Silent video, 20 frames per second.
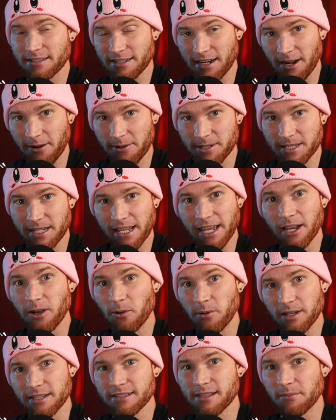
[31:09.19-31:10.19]
And I always giggle
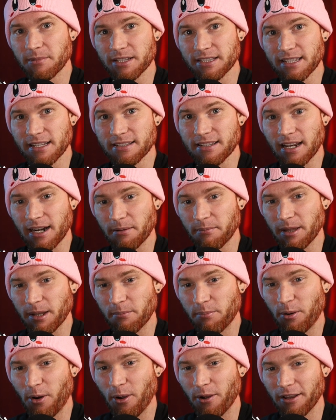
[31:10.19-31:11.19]
when someone says that. And I'm like,
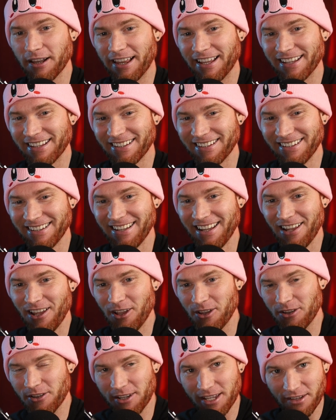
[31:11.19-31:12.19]
bro, like,
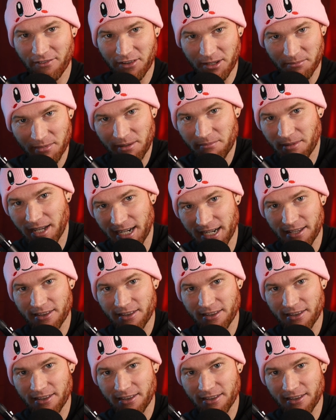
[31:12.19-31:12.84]
you're giving me money.